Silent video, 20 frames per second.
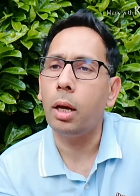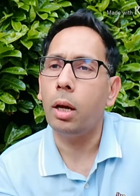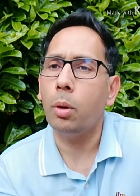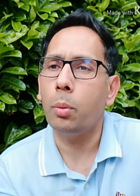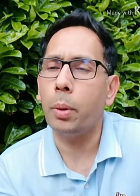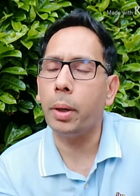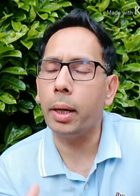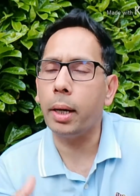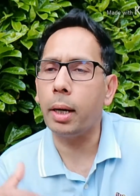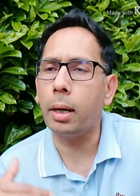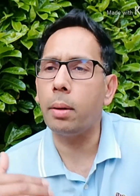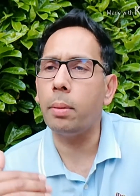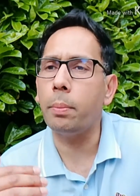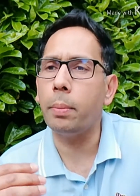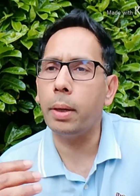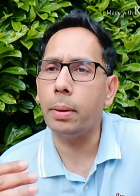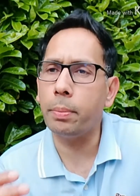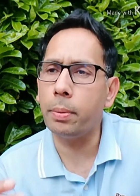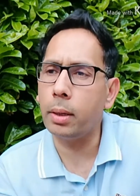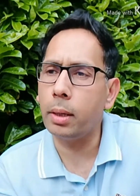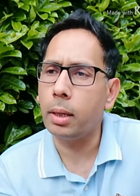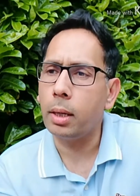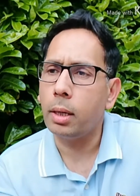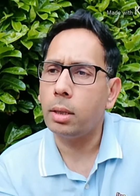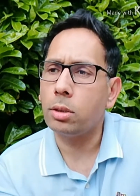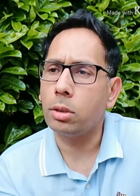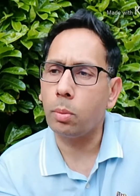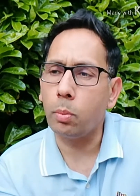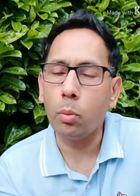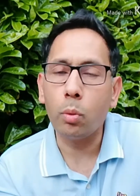where maybe
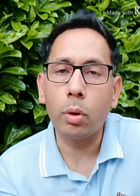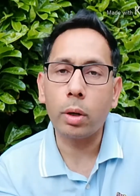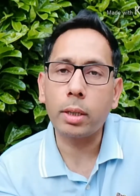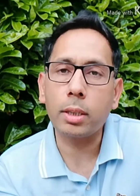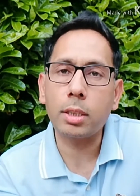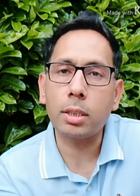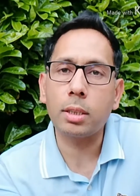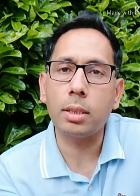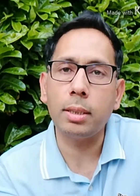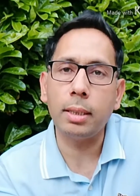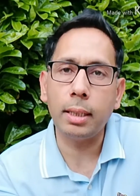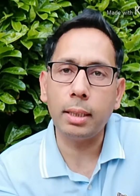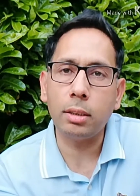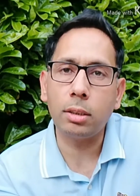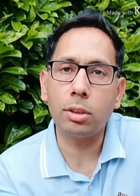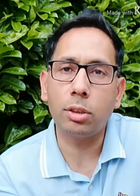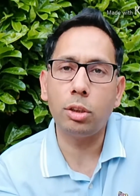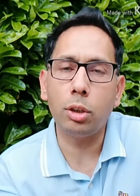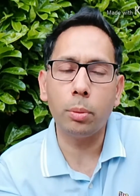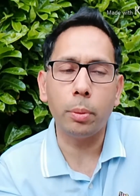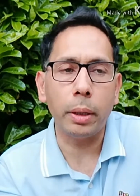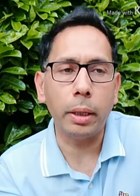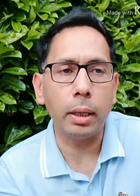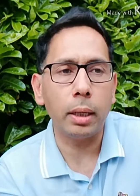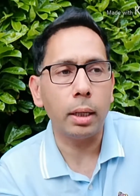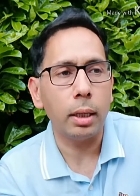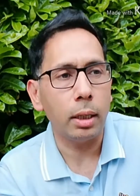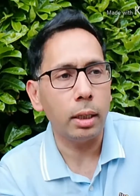some works needs doing,